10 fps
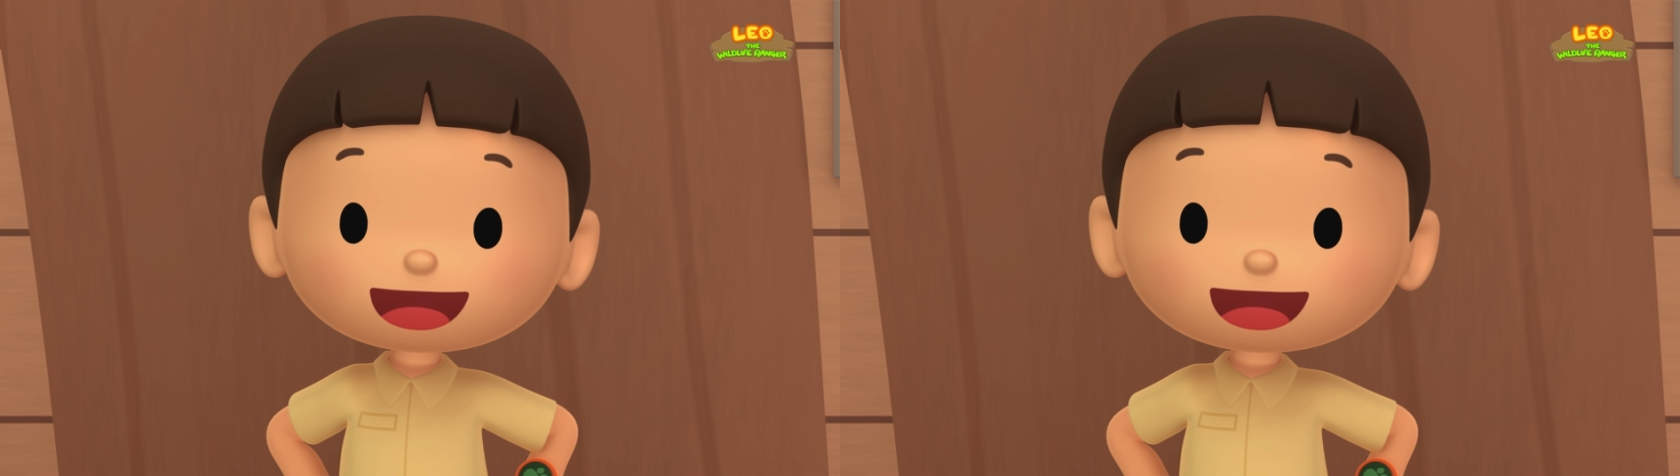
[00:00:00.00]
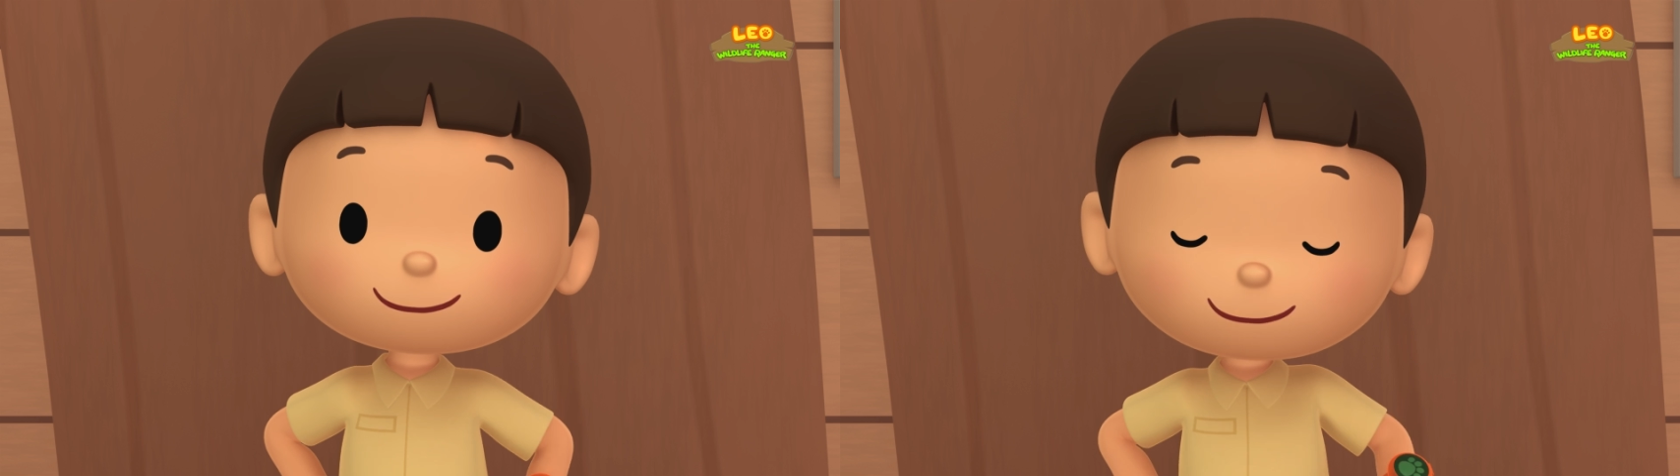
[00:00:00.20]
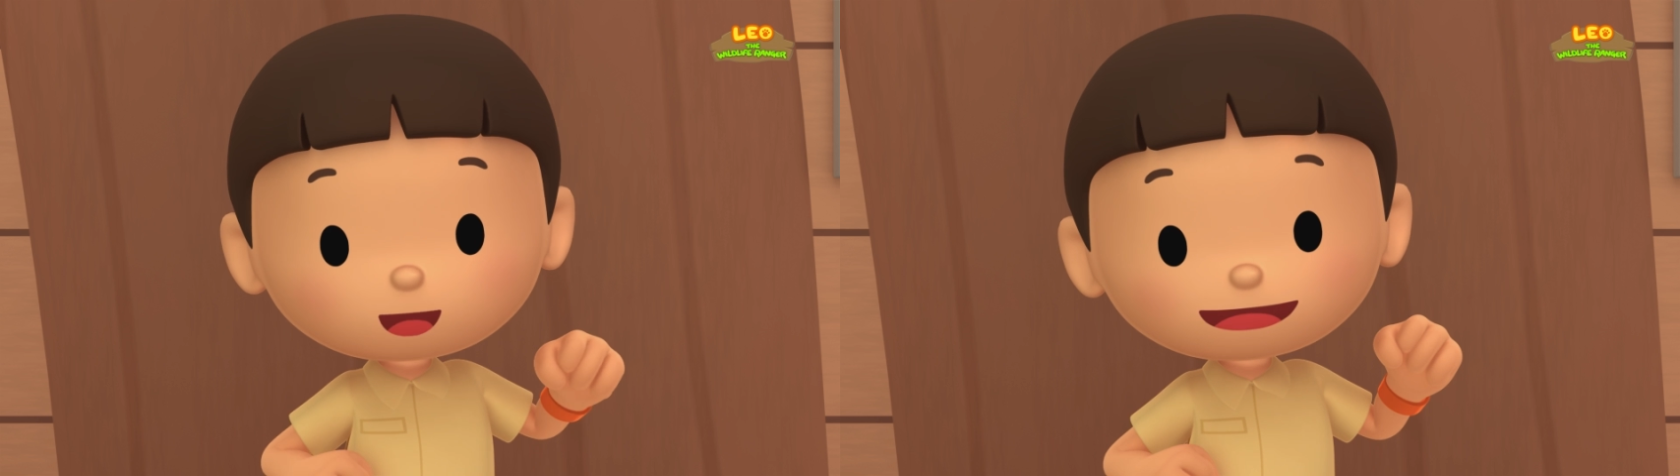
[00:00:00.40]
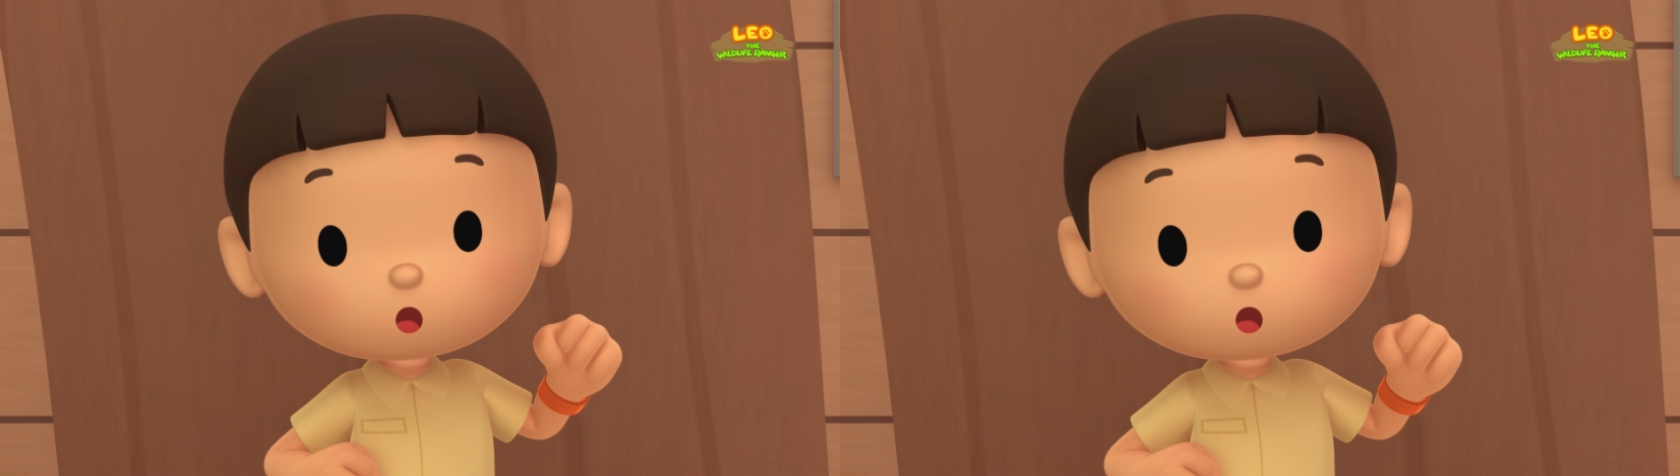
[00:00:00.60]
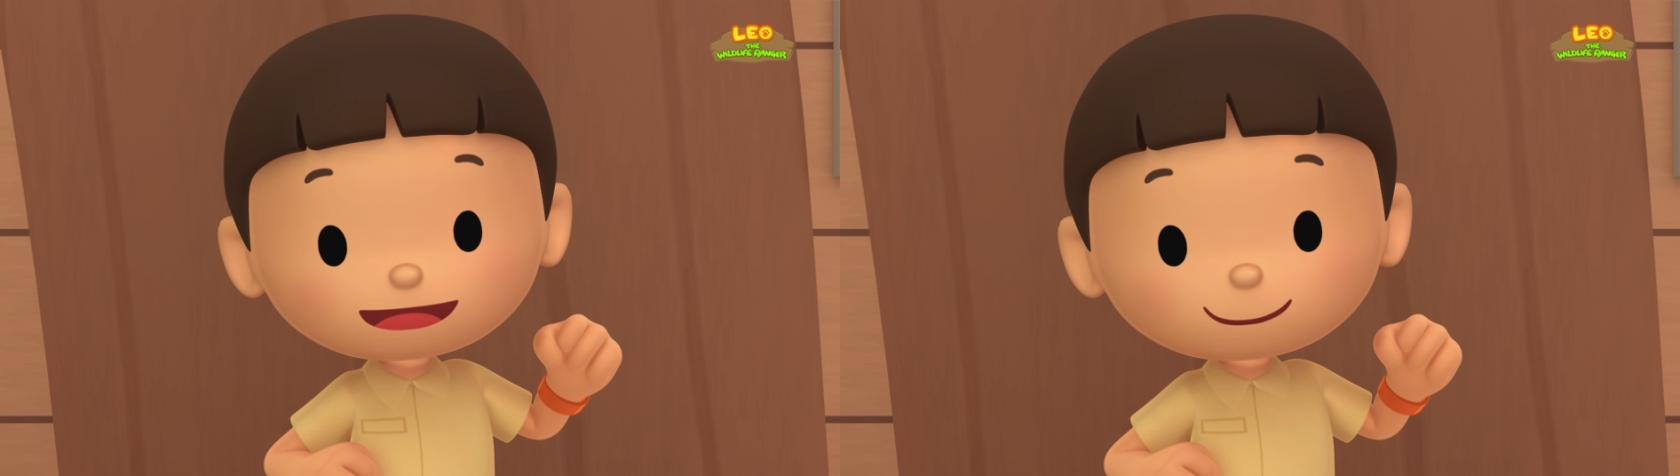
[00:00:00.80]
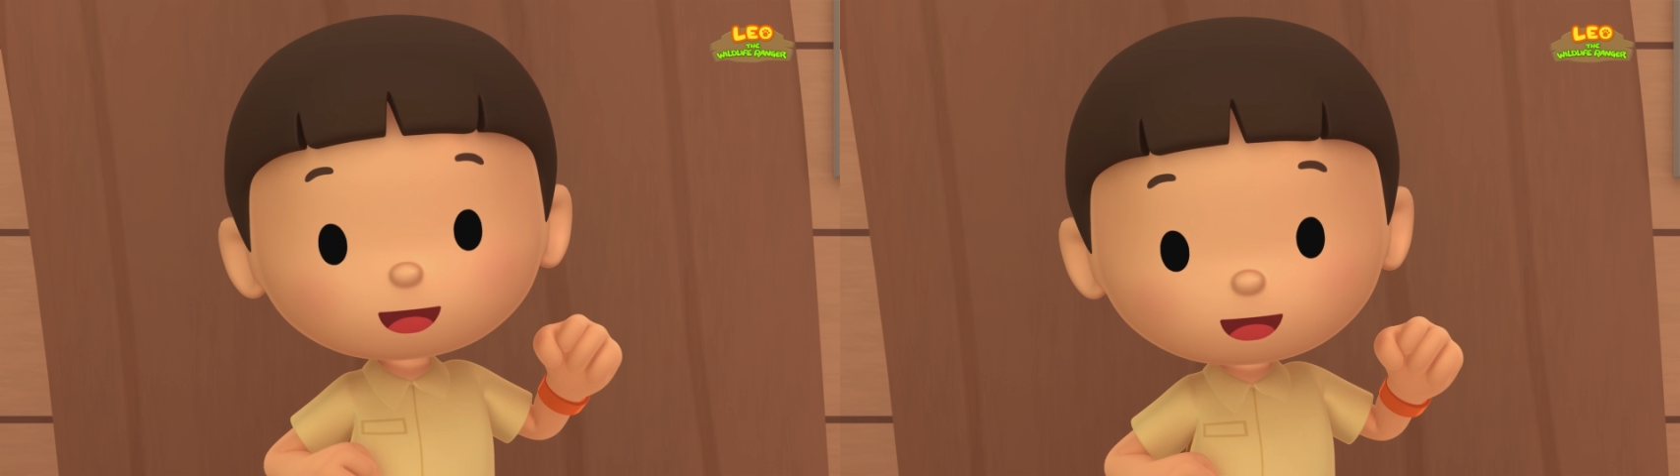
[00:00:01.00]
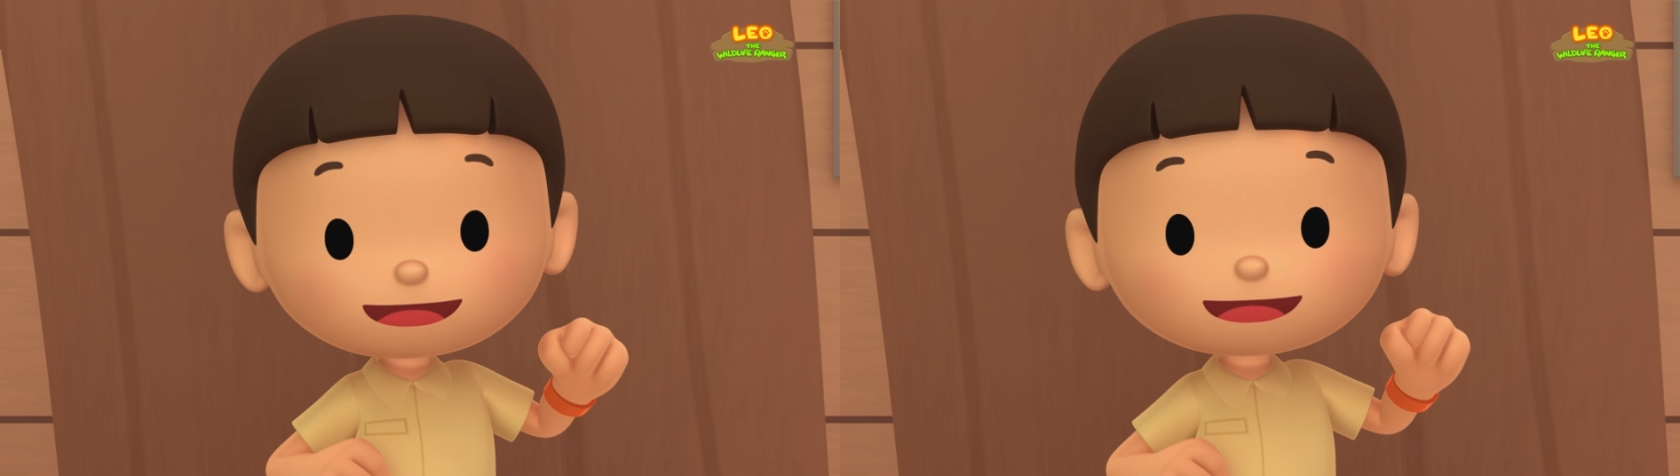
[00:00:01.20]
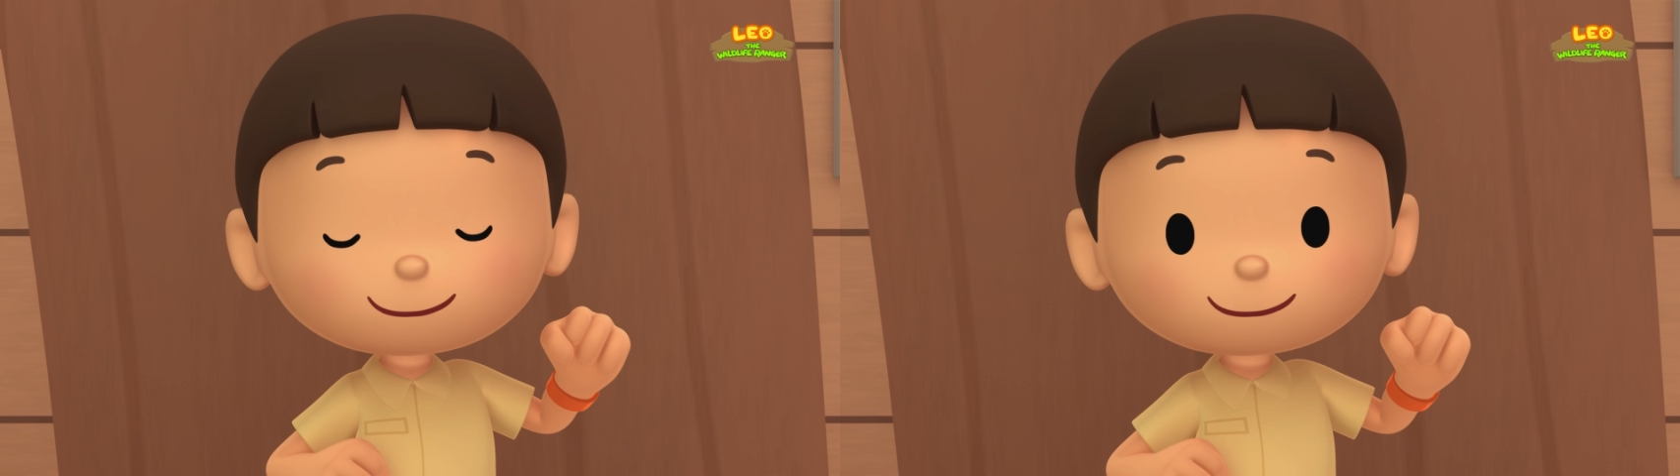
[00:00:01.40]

cub back to its mother.